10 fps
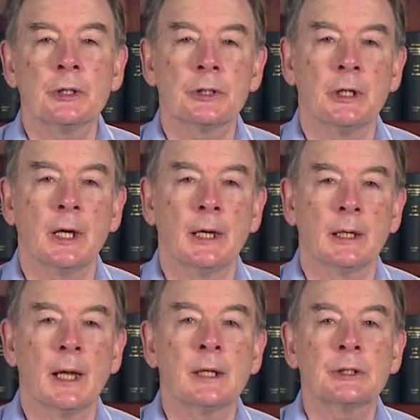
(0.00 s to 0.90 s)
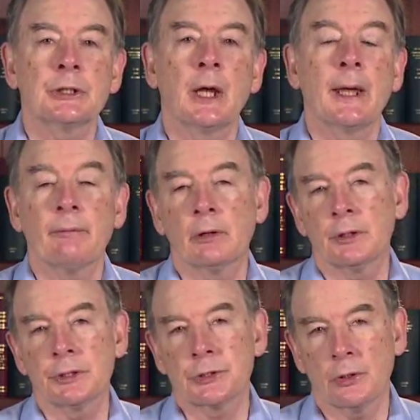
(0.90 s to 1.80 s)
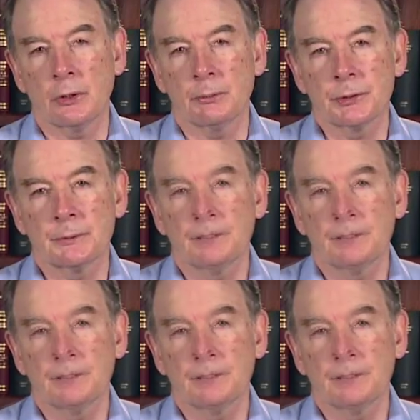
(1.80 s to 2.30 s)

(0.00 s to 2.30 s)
tea and lunch and release times.